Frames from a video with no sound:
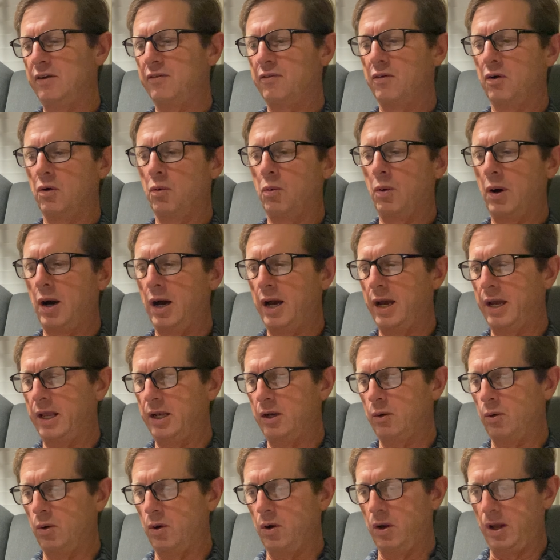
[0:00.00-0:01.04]
for wine
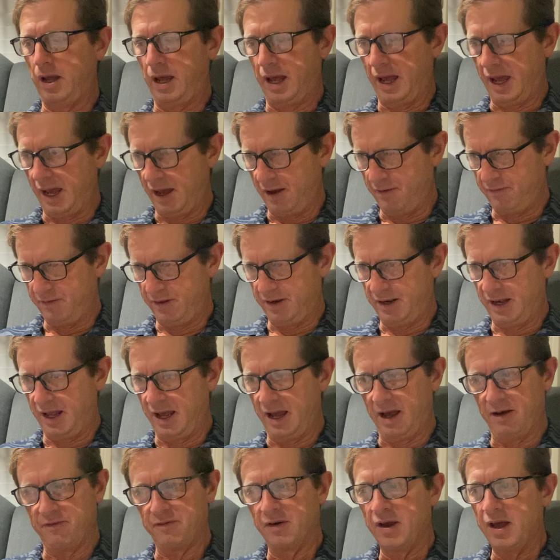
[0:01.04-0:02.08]
or half and
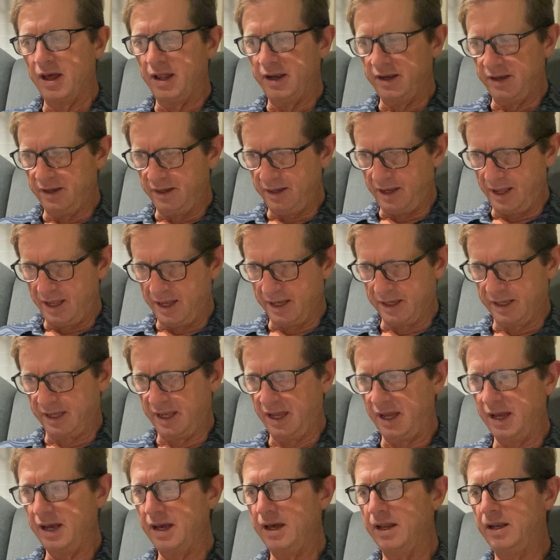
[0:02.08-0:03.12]
half, ne
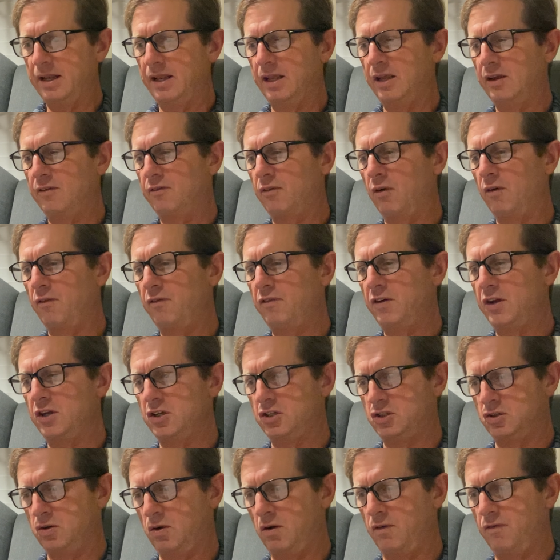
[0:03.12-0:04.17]
cared he for
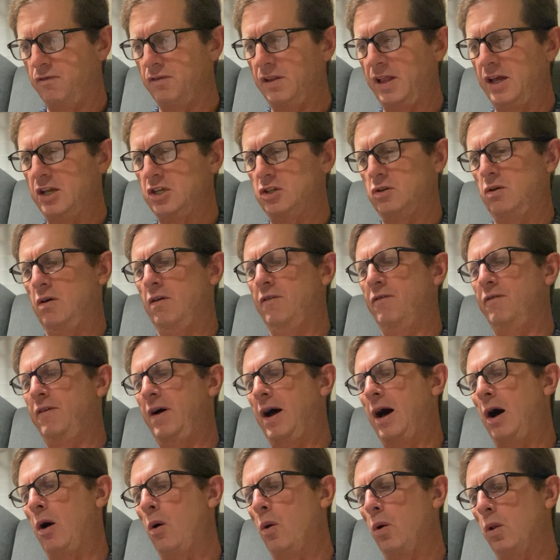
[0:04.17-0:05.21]
fish or flesh or
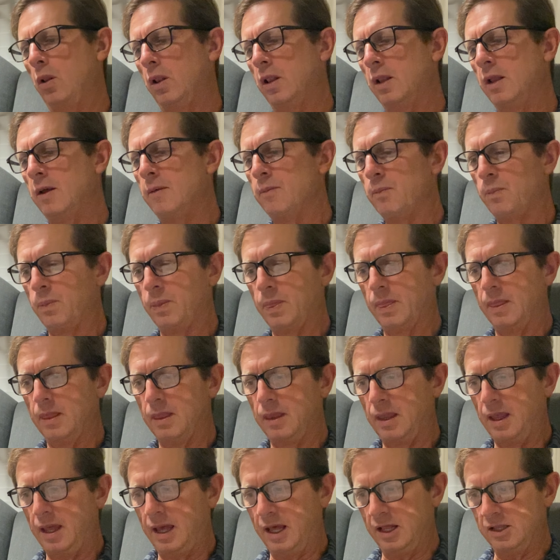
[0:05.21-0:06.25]
fowl,
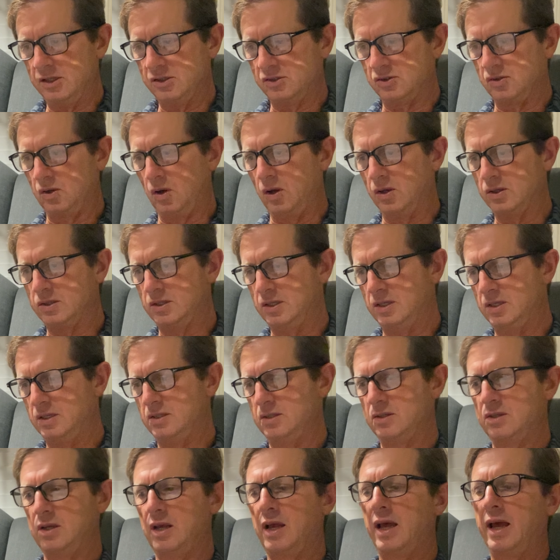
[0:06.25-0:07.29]
and
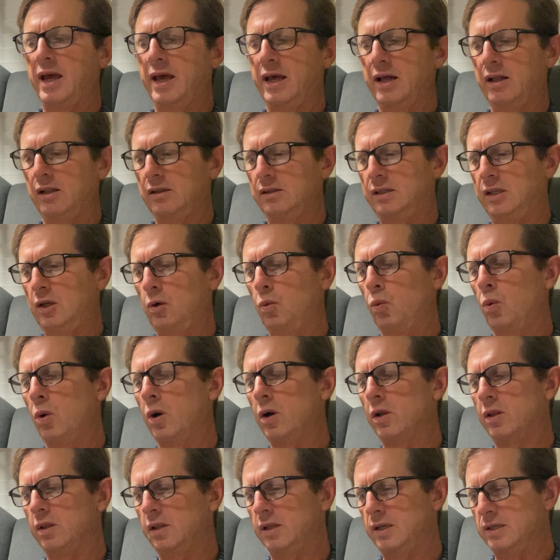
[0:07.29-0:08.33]
sauces held he
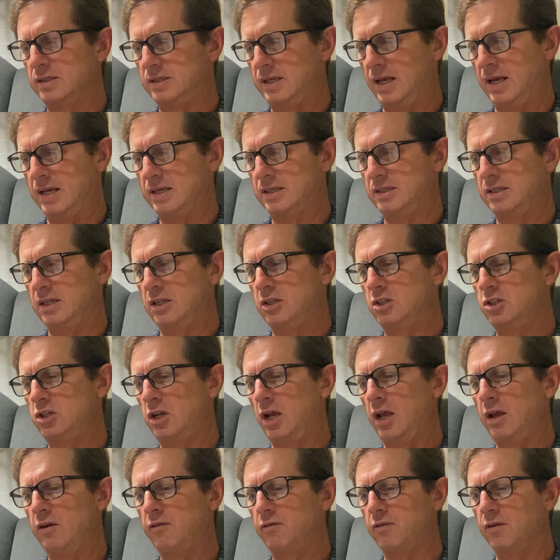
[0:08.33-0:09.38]
worthless as the
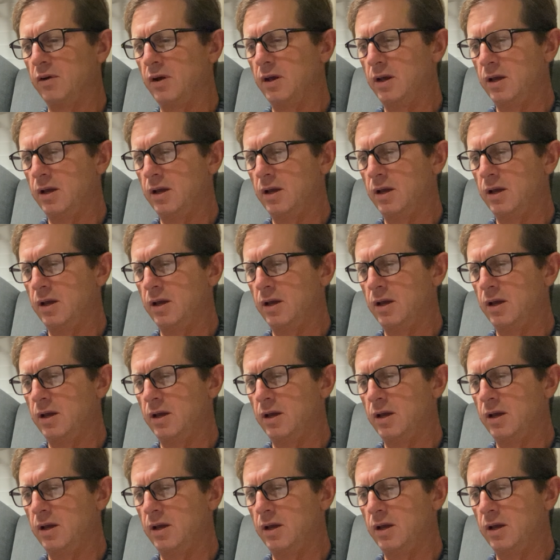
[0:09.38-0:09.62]
chaff.